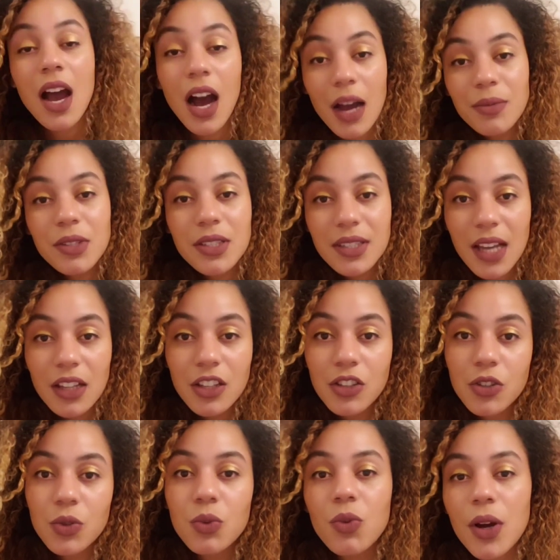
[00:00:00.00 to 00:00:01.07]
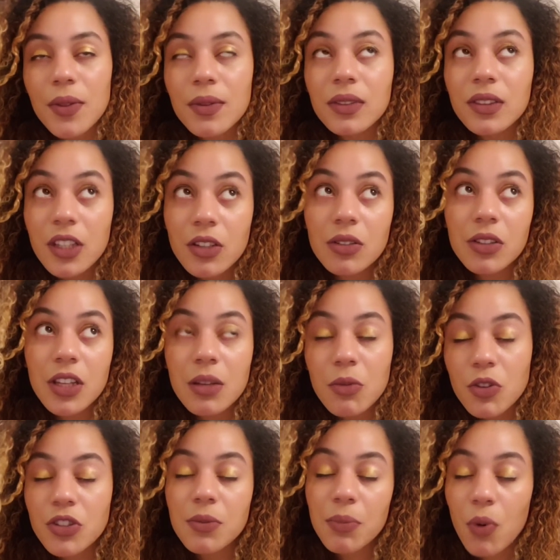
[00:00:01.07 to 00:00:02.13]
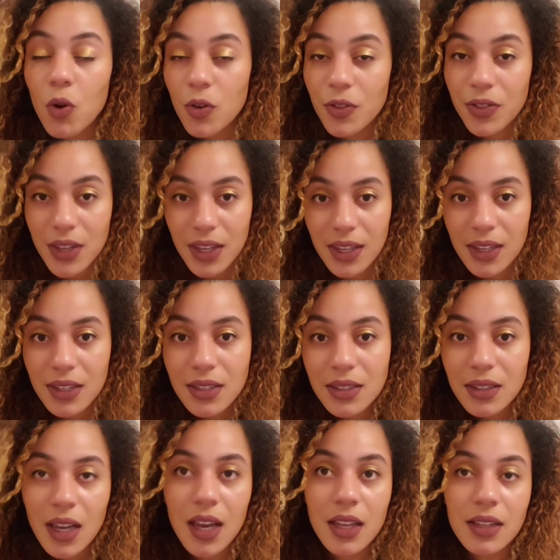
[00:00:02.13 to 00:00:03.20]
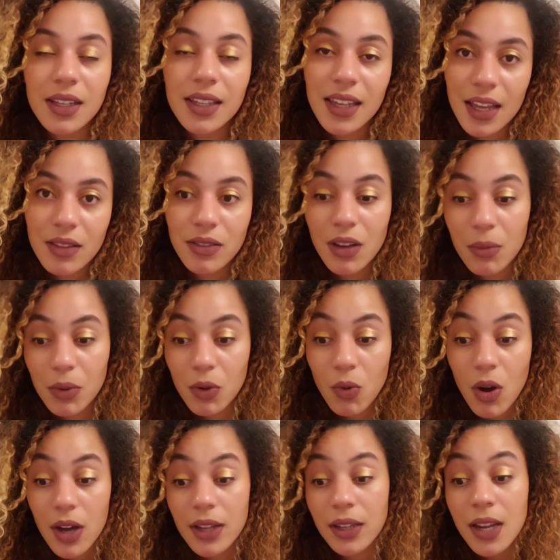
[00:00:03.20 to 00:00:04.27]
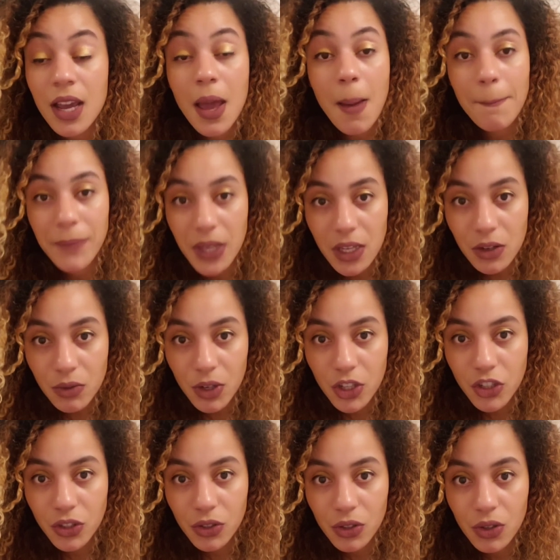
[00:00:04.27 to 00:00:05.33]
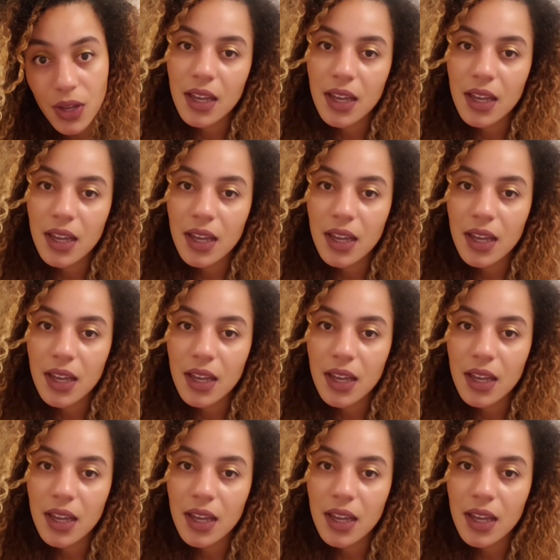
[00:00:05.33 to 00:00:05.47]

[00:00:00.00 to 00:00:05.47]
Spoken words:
I'm just telling you what literally the most important thing is. And again, number 1, be original.